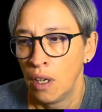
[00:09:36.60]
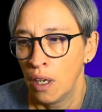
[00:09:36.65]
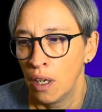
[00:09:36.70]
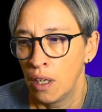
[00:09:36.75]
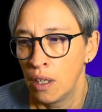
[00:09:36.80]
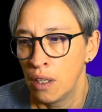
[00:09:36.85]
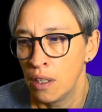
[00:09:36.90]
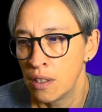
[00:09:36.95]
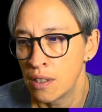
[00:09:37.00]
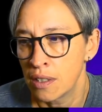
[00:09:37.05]

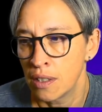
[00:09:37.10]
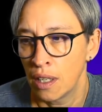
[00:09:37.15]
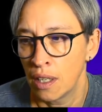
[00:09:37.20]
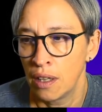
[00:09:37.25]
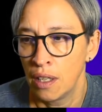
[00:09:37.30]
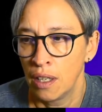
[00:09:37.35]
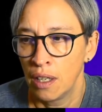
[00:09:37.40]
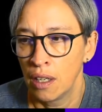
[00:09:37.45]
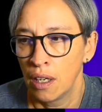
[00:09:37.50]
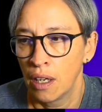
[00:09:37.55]
and instead
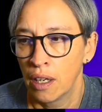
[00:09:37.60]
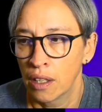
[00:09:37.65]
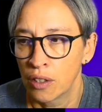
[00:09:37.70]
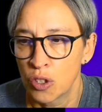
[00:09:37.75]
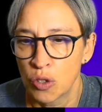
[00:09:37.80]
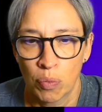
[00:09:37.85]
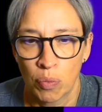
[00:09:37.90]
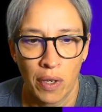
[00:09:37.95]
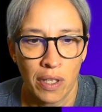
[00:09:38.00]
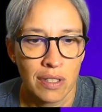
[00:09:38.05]
they
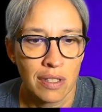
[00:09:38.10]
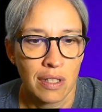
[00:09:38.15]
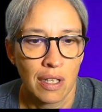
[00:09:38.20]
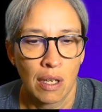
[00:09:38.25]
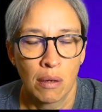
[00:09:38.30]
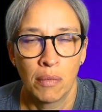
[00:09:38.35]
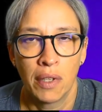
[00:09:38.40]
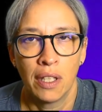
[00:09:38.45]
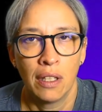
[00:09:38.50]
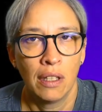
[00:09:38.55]
express
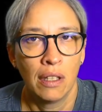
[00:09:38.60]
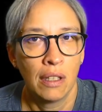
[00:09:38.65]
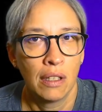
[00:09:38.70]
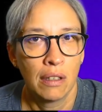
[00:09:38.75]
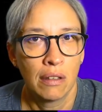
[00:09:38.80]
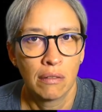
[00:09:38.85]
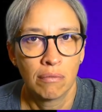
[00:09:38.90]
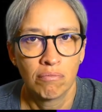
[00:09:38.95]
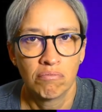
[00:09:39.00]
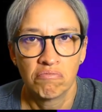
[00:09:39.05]
them
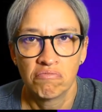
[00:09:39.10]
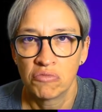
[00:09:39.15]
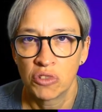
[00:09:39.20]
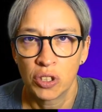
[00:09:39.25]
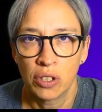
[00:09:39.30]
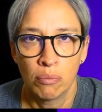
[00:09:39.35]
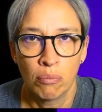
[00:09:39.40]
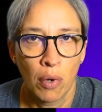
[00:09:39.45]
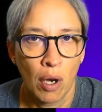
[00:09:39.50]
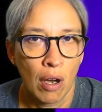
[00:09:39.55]
in
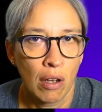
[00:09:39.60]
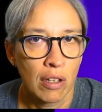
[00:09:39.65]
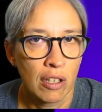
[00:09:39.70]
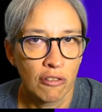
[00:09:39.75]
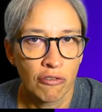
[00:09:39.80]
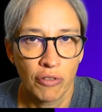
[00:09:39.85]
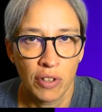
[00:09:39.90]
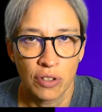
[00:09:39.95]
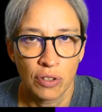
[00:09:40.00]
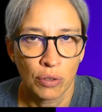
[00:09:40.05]

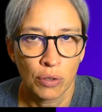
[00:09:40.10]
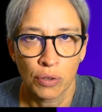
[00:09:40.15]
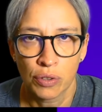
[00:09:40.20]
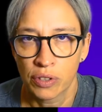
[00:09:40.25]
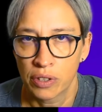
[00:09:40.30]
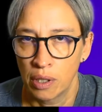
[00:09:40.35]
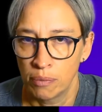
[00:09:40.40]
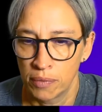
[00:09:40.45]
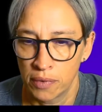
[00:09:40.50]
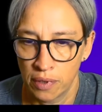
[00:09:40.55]
symbolic physical
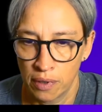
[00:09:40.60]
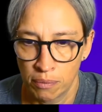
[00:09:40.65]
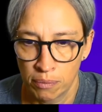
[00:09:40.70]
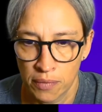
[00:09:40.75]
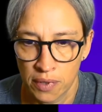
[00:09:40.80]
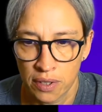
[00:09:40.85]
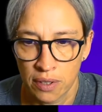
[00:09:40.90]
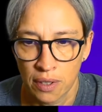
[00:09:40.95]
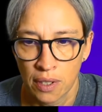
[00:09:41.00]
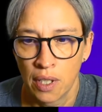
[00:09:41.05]

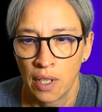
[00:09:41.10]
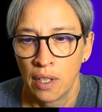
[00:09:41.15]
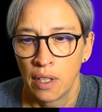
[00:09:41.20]
symptoms.